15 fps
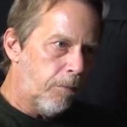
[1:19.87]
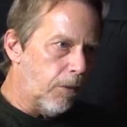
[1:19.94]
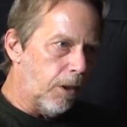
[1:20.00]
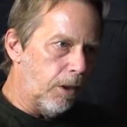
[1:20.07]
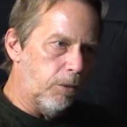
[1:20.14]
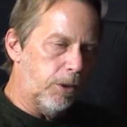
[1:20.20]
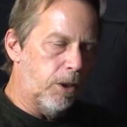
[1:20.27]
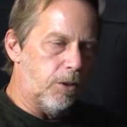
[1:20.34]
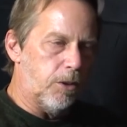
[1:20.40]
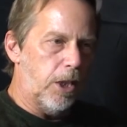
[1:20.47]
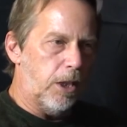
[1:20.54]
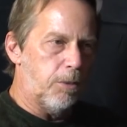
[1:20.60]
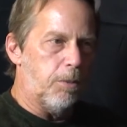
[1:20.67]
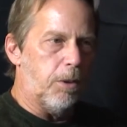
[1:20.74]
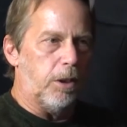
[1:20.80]
and we know
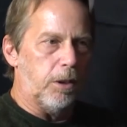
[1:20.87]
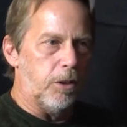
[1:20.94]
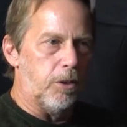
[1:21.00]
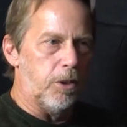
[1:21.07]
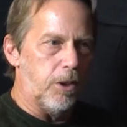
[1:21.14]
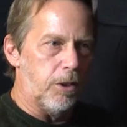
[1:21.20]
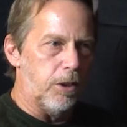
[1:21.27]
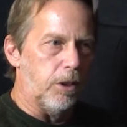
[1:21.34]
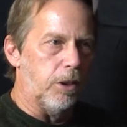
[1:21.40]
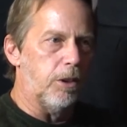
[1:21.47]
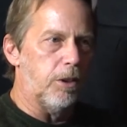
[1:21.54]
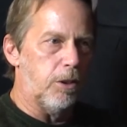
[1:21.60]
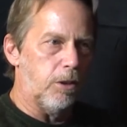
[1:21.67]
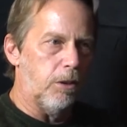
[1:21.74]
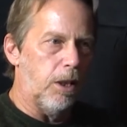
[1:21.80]
sex partly exists to
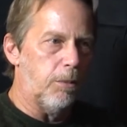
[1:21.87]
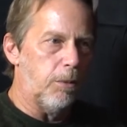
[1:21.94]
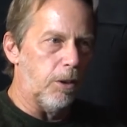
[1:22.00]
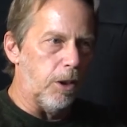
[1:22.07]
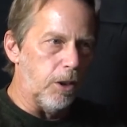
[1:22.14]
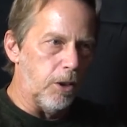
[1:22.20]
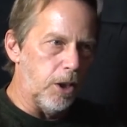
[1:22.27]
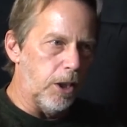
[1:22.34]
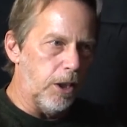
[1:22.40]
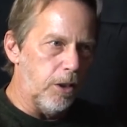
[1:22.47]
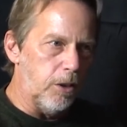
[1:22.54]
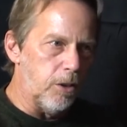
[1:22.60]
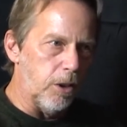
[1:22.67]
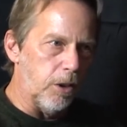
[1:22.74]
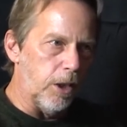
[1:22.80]
scramble our
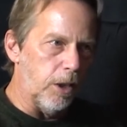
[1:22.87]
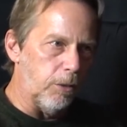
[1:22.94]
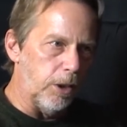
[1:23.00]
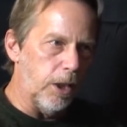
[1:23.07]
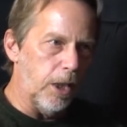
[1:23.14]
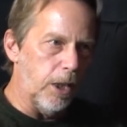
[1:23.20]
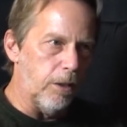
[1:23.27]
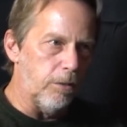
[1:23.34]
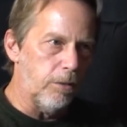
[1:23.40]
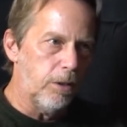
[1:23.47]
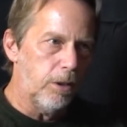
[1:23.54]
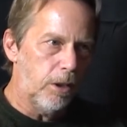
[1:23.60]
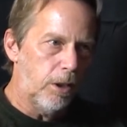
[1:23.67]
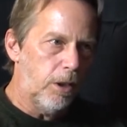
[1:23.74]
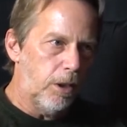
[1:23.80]
genes so that we
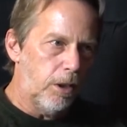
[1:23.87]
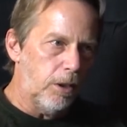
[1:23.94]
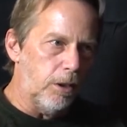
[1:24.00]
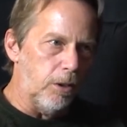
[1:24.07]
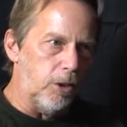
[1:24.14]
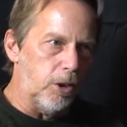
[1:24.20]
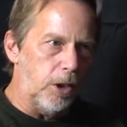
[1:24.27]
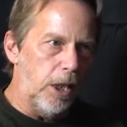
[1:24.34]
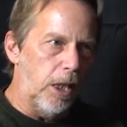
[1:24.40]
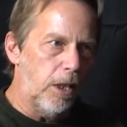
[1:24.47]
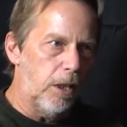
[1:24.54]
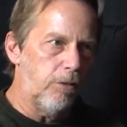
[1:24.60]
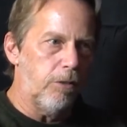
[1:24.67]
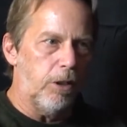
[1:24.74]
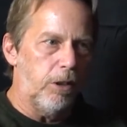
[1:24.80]
have you know
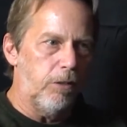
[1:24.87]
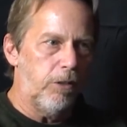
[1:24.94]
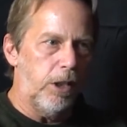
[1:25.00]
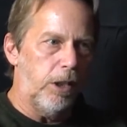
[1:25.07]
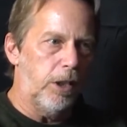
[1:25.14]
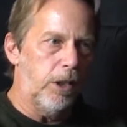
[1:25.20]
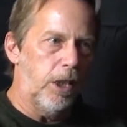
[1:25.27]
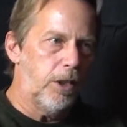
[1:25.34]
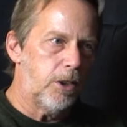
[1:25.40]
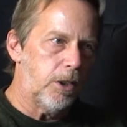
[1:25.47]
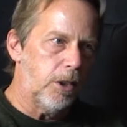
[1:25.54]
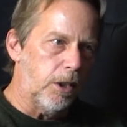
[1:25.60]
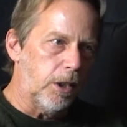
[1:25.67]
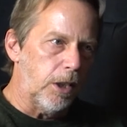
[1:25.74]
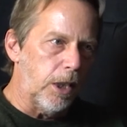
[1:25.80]
genetic
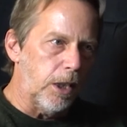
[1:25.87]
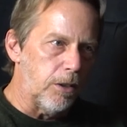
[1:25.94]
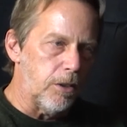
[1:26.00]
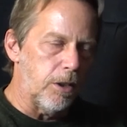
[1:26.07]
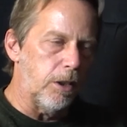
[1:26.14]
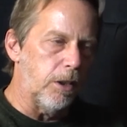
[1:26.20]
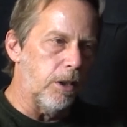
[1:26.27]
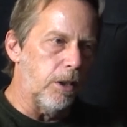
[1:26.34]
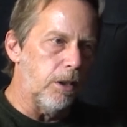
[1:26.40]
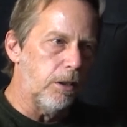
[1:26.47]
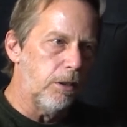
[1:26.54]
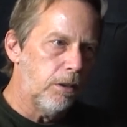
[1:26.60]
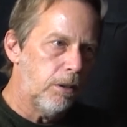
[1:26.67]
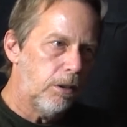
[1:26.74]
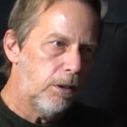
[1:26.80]
variation against the,
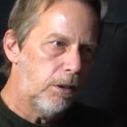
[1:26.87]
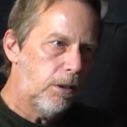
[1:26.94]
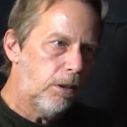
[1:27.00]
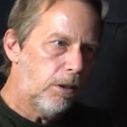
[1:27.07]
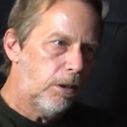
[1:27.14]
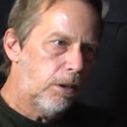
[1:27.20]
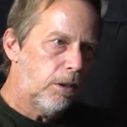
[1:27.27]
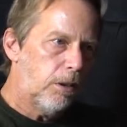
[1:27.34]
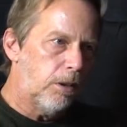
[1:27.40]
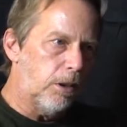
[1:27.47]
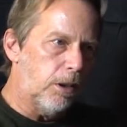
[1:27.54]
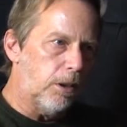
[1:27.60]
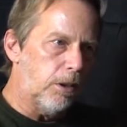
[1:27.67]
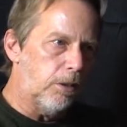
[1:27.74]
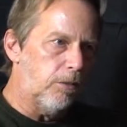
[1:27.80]

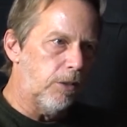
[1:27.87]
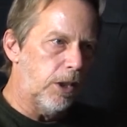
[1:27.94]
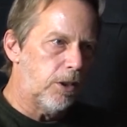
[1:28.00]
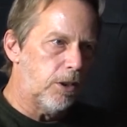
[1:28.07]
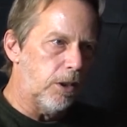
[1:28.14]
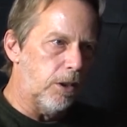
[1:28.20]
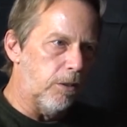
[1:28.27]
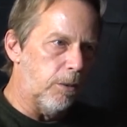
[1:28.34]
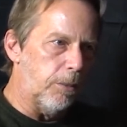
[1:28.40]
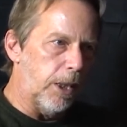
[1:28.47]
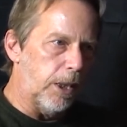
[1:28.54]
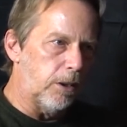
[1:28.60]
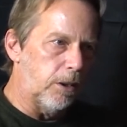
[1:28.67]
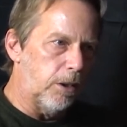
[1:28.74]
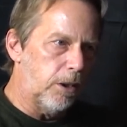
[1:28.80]
the invasion of the
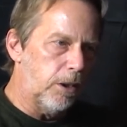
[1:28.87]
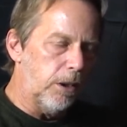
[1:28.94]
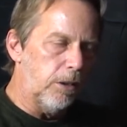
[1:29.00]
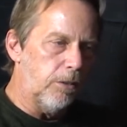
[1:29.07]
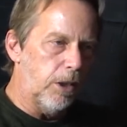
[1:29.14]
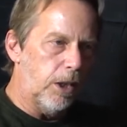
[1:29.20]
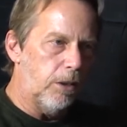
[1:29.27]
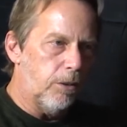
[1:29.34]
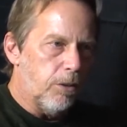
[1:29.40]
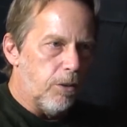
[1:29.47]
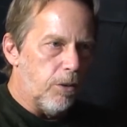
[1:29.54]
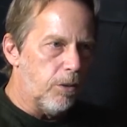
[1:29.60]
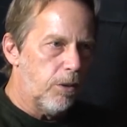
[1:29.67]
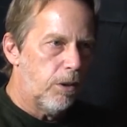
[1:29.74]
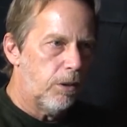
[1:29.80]
bacteria and the
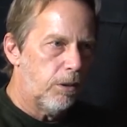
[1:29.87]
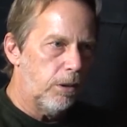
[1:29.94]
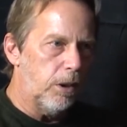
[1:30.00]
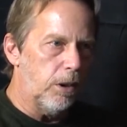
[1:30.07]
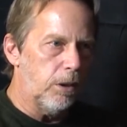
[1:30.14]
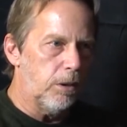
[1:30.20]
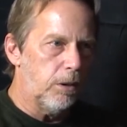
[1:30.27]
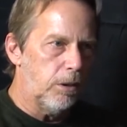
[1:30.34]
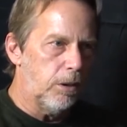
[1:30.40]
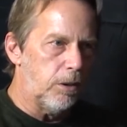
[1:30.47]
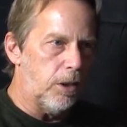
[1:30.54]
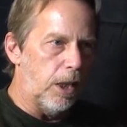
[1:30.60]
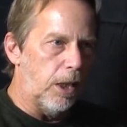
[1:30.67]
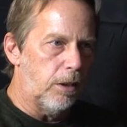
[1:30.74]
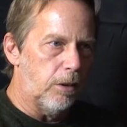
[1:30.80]
viruses and
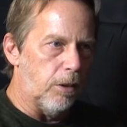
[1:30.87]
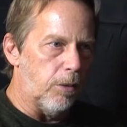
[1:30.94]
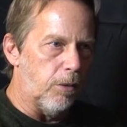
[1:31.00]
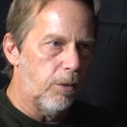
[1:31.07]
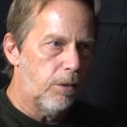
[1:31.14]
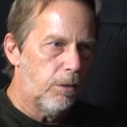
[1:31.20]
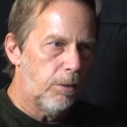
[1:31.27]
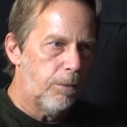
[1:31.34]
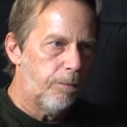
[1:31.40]
it's endless